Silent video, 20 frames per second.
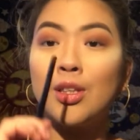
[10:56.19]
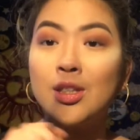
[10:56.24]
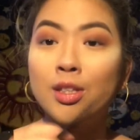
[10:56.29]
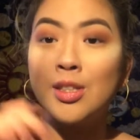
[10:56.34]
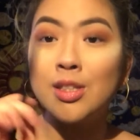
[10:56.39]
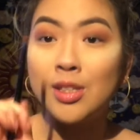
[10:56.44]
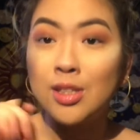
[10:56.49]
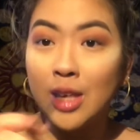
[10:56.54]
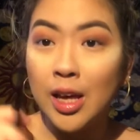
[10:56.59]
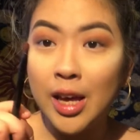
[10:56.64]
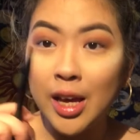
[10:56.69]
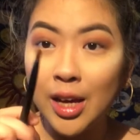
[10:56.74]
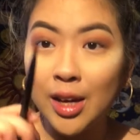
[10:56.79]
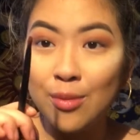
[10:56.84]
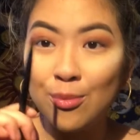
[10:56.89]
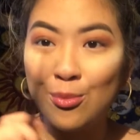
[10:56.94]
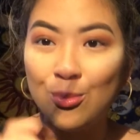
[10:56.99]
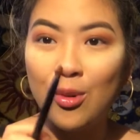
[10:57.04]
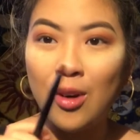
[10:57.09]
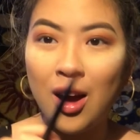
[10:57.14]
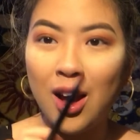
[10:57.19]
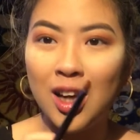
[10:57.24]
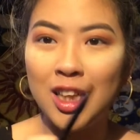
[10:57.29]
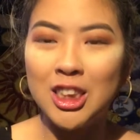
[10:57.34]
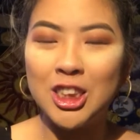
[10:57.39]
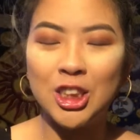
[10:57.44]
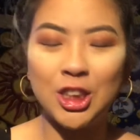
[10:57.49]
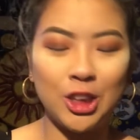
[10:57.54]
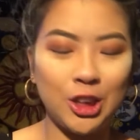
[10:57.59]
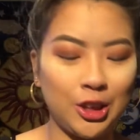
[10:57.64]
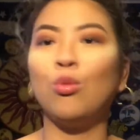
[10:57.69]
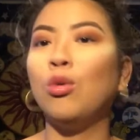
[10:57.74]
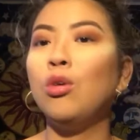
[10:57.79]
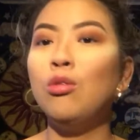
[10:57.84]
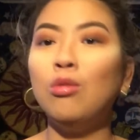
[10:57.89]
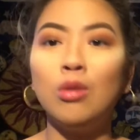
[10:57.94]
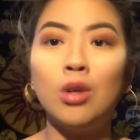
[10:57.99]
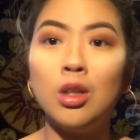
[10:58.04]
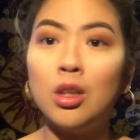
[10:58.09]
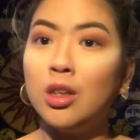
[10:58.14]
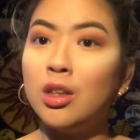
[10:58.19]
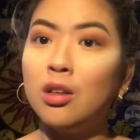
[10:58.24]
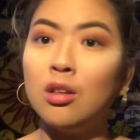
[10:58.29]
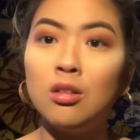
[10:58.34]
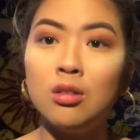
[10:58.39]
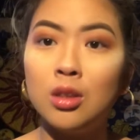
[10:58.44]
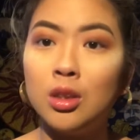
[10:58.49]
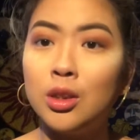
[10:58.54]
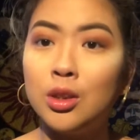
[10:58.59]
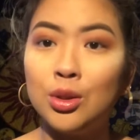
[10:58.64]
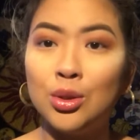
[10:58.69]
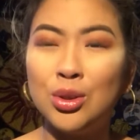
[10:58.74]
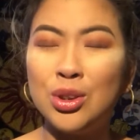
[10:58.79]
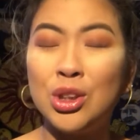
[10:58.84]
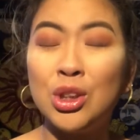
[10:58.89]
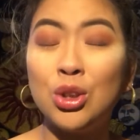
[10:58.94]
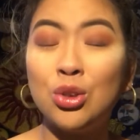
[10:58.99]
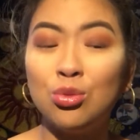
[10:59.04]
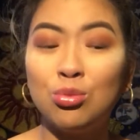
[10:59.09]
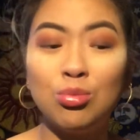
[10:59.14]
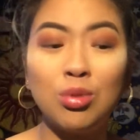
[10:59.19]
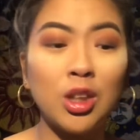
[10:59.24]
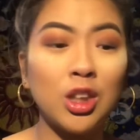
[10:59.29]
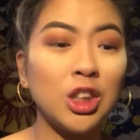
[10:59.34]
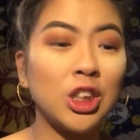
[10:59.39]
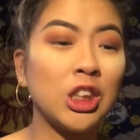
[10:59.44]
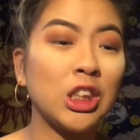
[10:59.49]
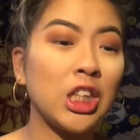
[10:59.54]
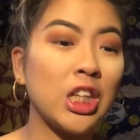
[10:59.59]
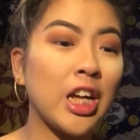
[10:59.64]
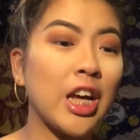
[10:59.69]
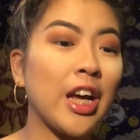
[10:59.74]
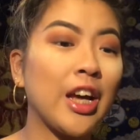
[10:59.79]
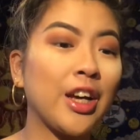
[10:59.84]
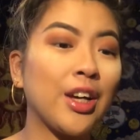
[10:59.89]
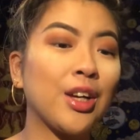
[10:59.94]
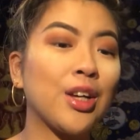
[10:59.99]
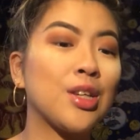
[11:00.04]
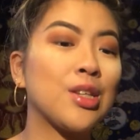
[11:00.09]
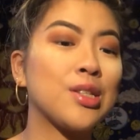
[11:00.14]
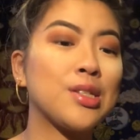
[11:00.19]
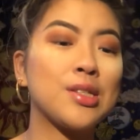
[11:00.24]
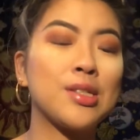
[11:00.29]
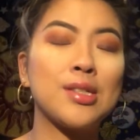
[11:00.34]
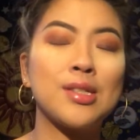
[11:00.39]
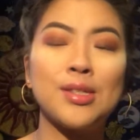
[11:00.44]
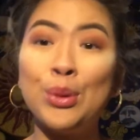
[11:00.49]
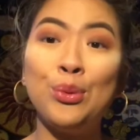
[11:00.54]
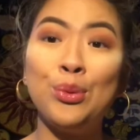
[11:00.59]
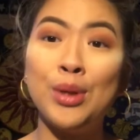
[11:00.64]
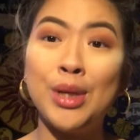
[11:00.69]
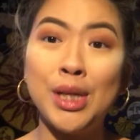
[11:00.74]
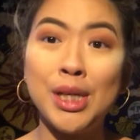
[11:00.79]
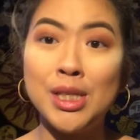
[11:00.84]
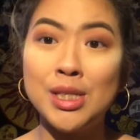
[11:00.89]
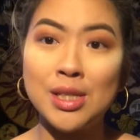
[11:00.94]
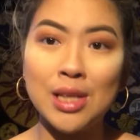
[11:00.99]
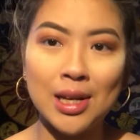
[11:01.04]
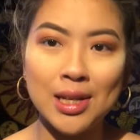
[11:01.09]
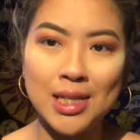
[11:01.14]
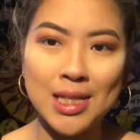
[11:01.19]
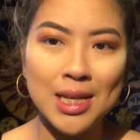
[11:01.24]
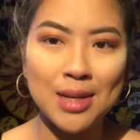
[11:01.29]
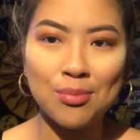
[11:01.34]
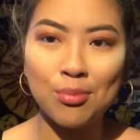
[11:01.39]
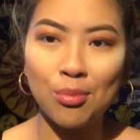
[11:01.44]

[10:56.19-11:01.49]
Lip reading: the same brush. Really only use 2 brushes today because who needs like 10